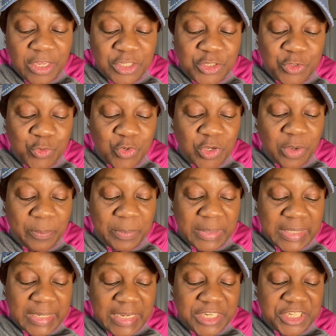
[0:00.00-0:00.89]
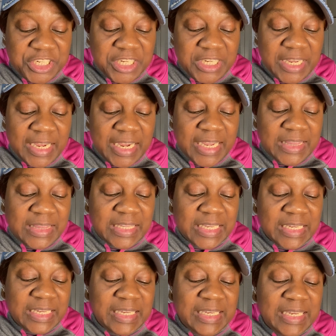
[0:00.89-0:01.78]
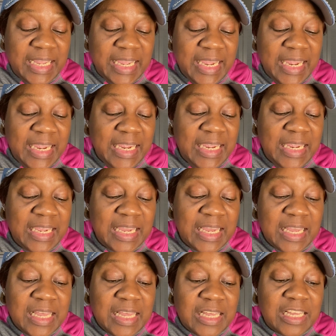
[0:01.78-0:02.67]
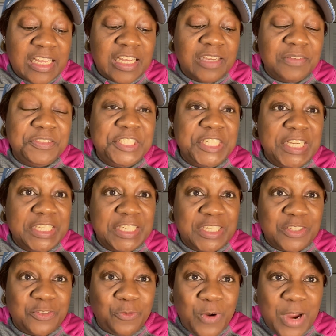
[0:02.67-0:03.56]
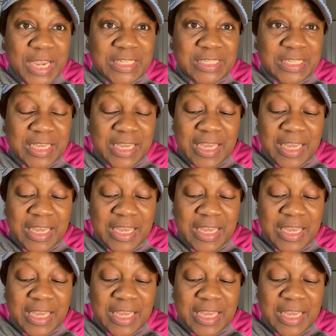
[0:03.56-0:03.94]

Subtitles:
to completion at the day of Jesus Christ.